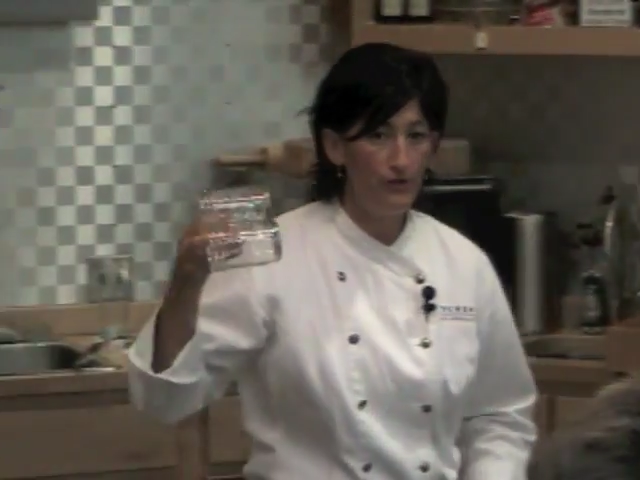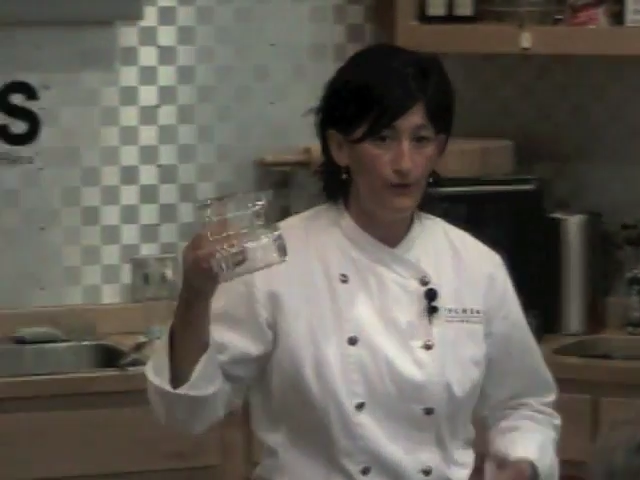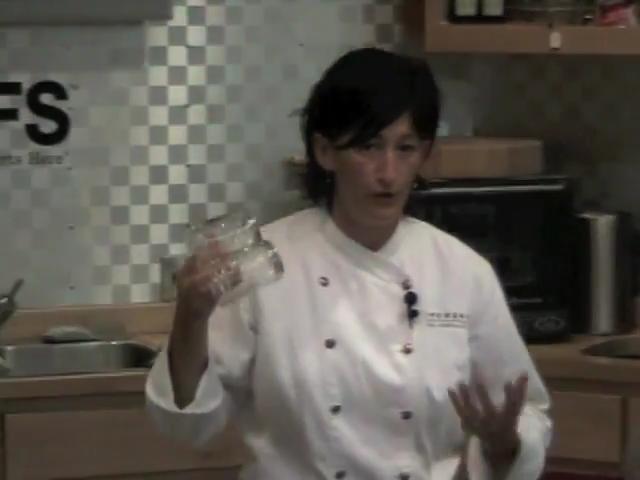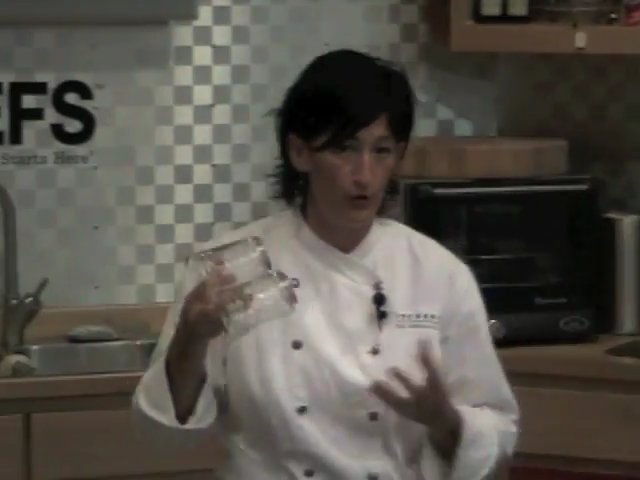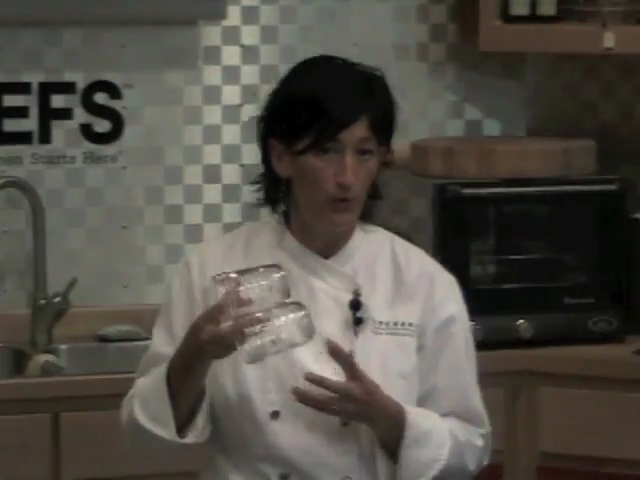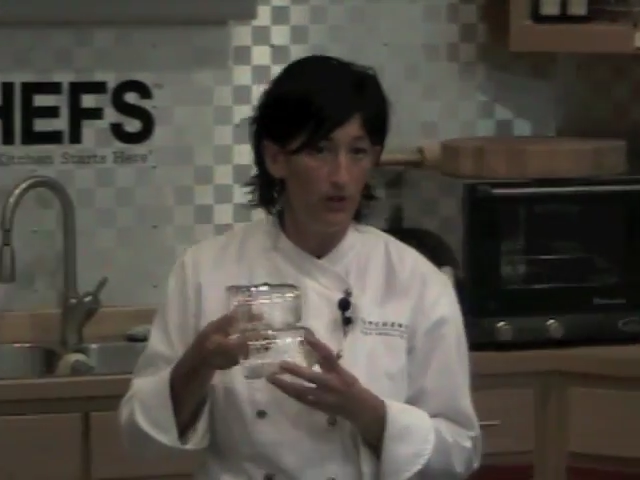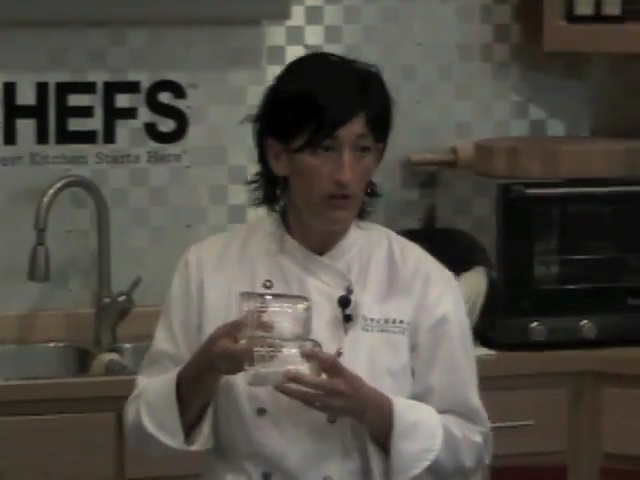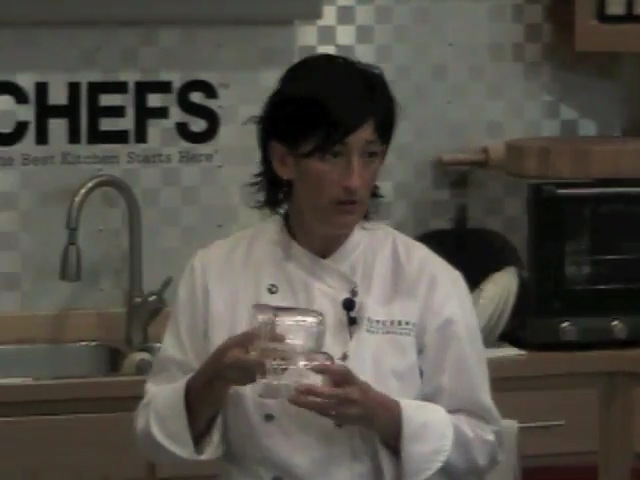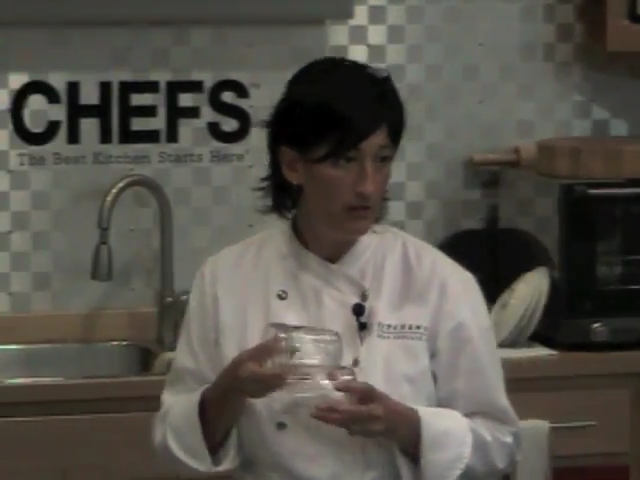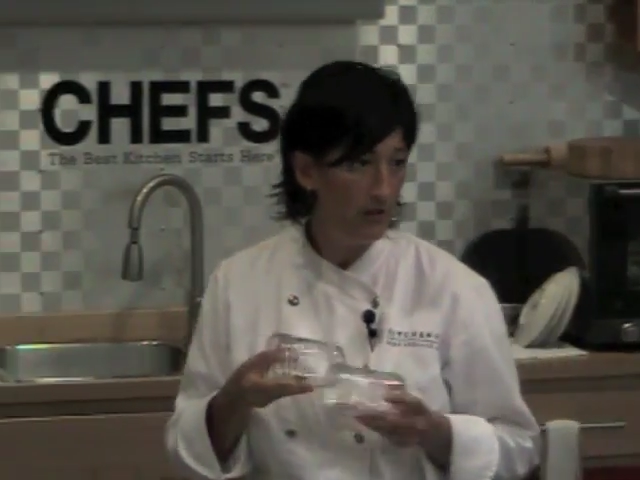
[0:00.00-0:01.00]
for sure,
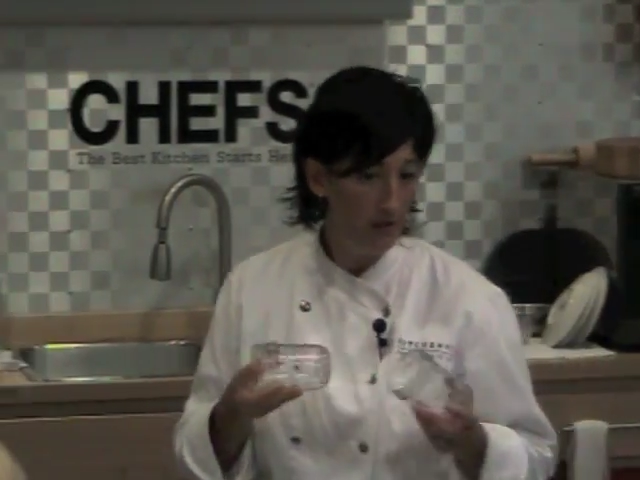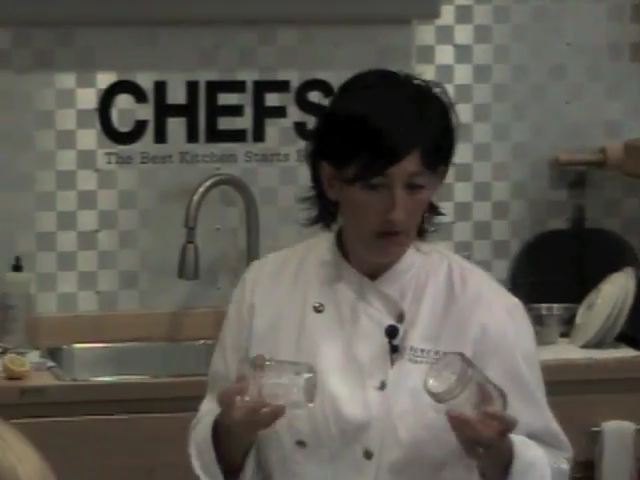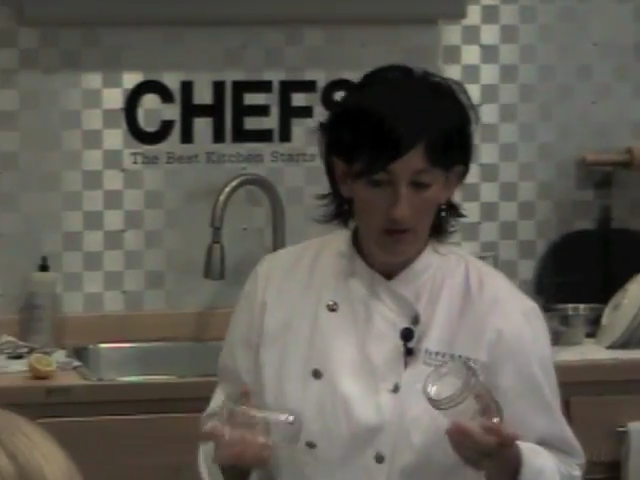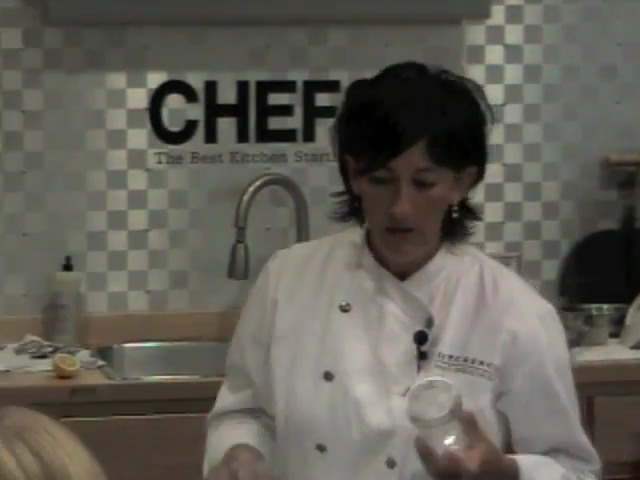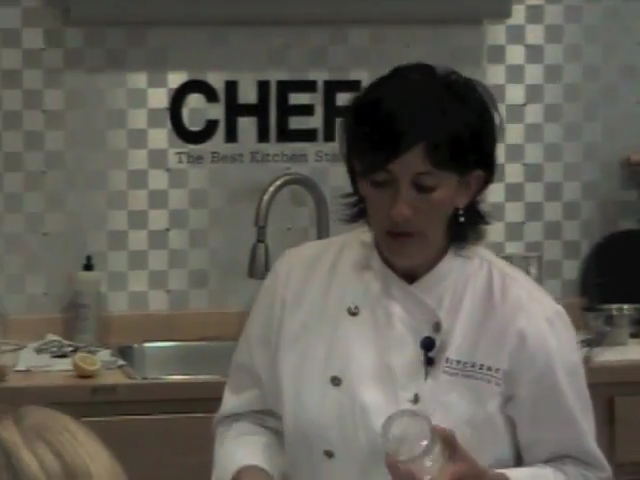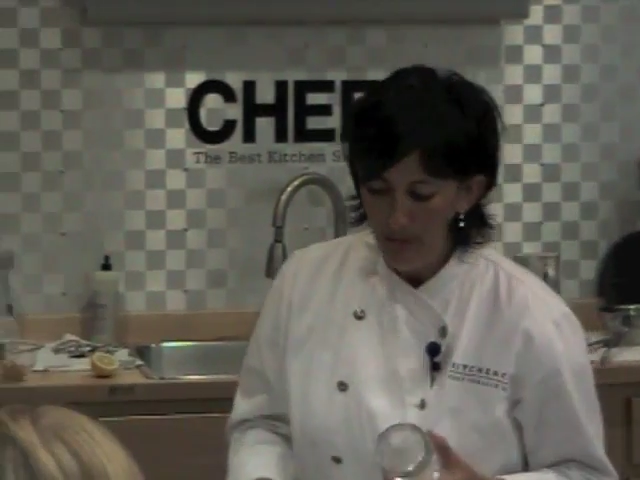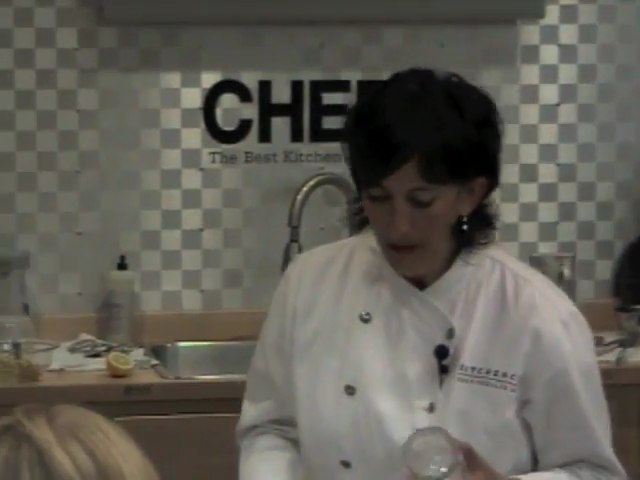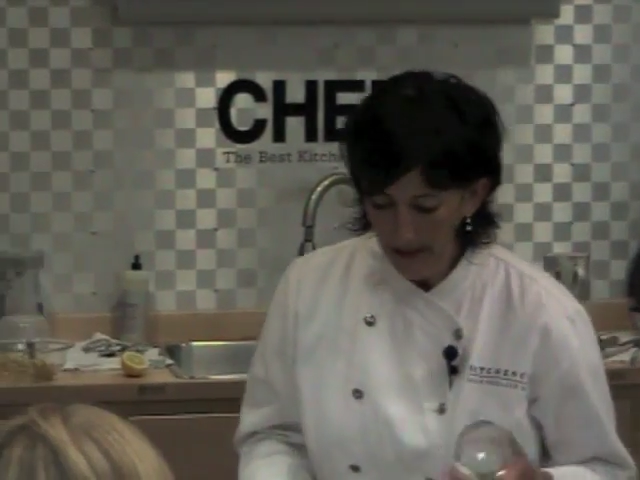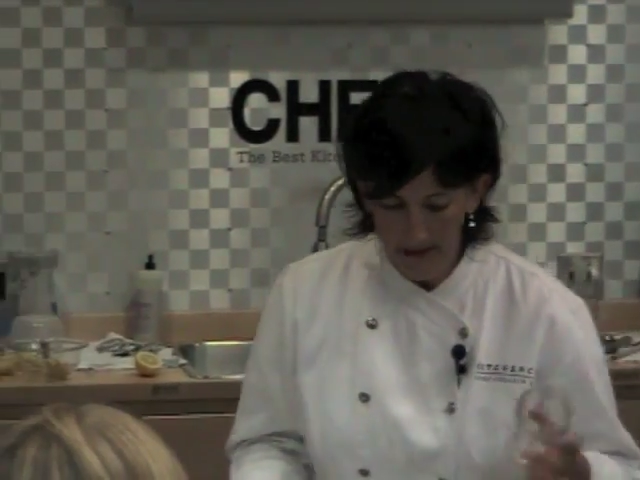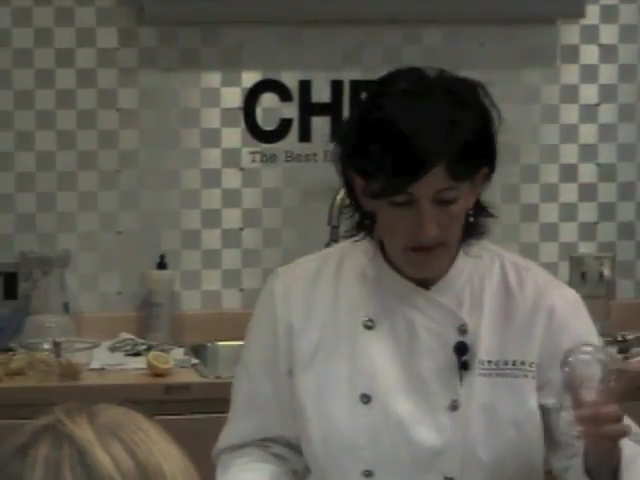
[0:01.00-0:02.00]

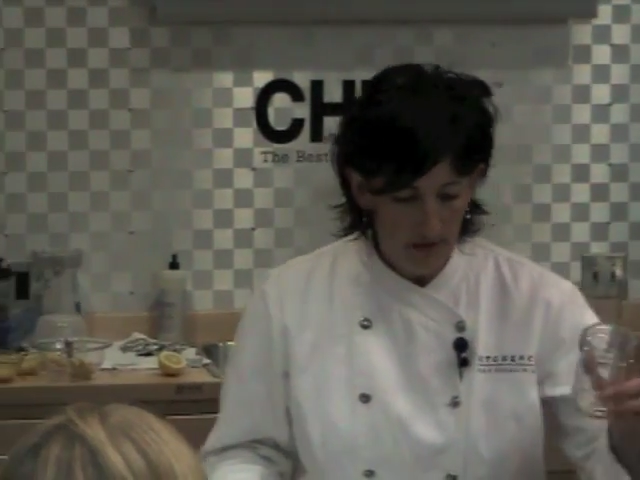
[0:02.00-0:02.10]
but